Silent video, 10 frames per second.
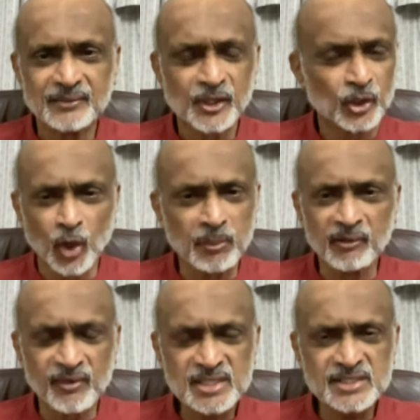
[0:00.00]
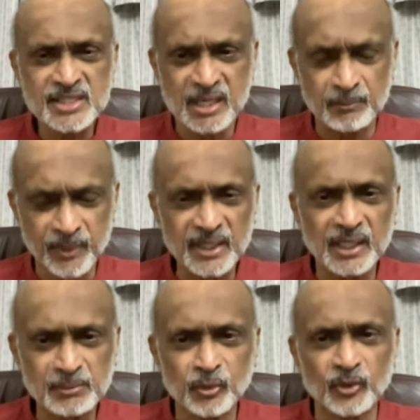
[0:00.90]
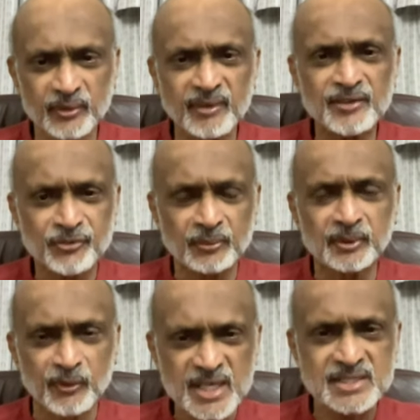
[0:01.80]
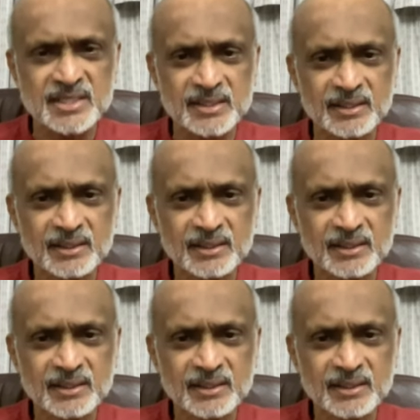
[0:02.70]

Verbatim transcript: The global West has completely moved away from the West